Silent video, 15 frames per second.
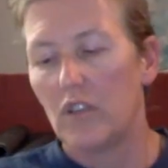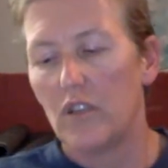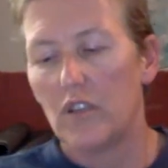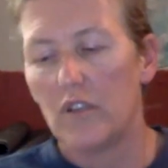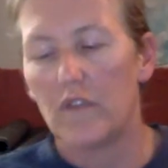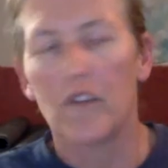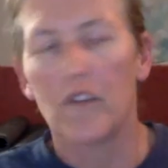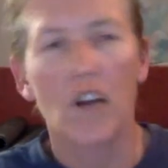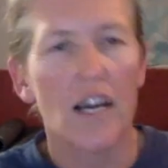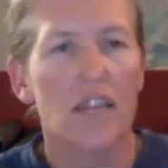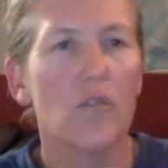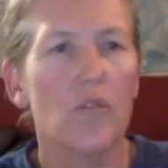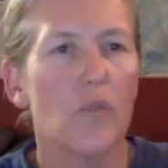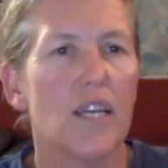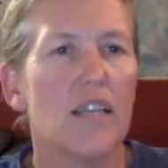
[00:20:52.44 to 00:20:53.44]
fly
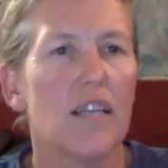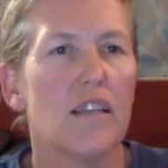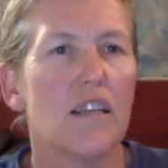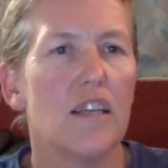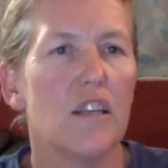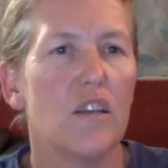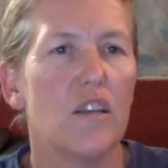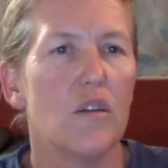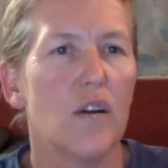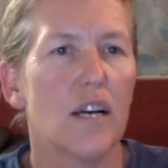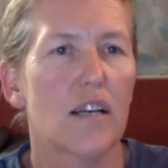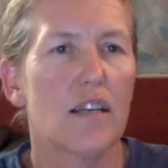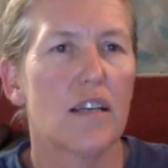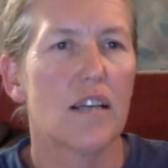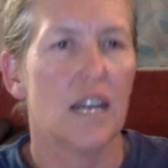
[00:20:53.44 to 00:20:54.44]
the wing that you
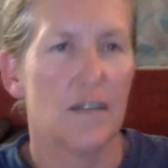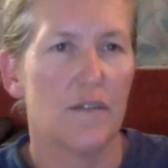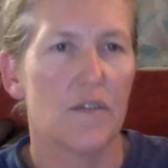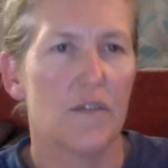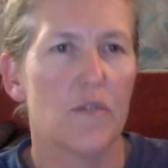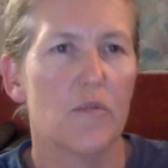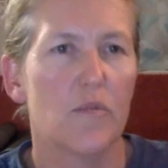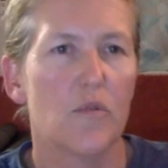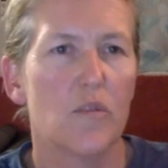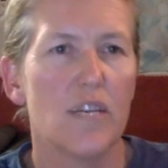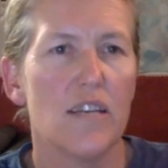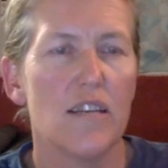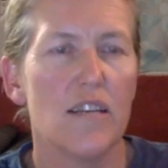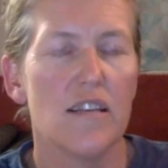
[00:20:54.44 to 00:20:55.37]
are comfortable with.